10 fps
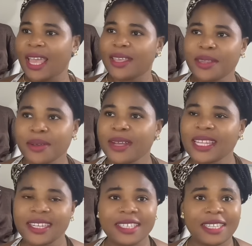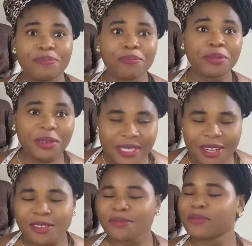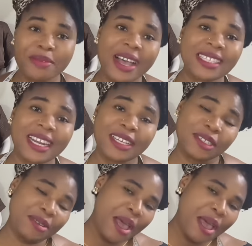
You know, underneath the post, a lot of people asked that I should